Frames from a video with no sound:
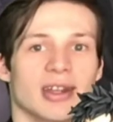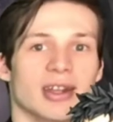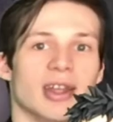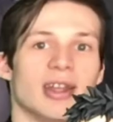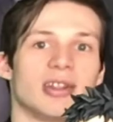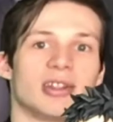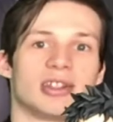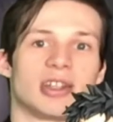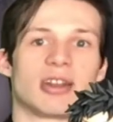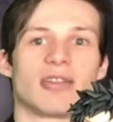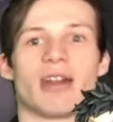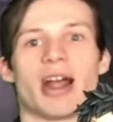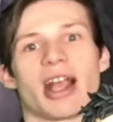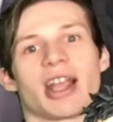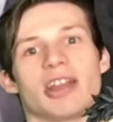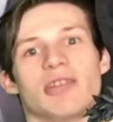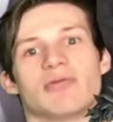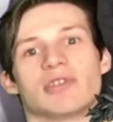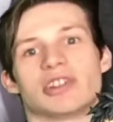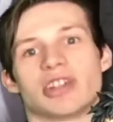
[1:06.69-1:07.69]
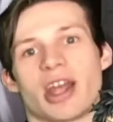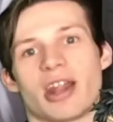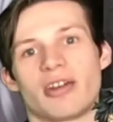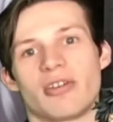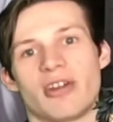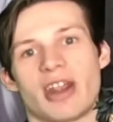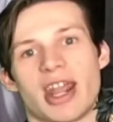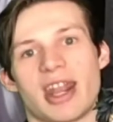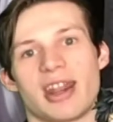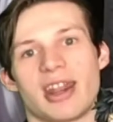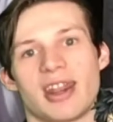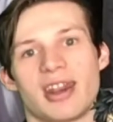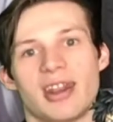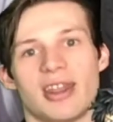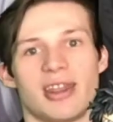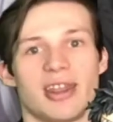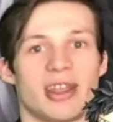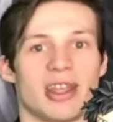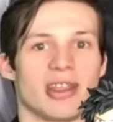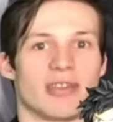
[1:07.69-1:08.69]
Shigaraki regenerated.
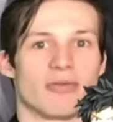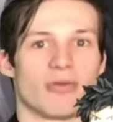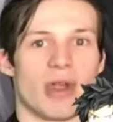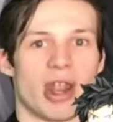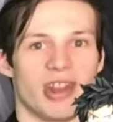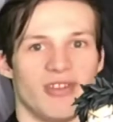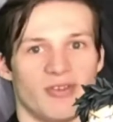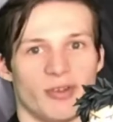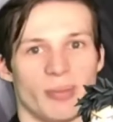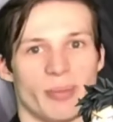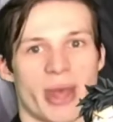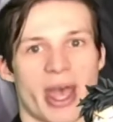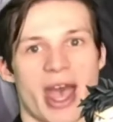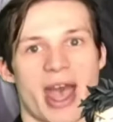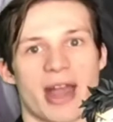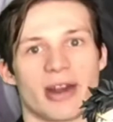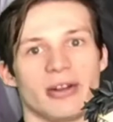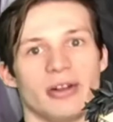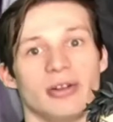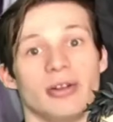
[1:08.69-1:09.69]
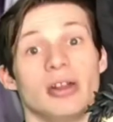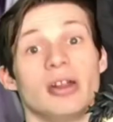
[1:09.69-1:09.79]
He's ready for battle.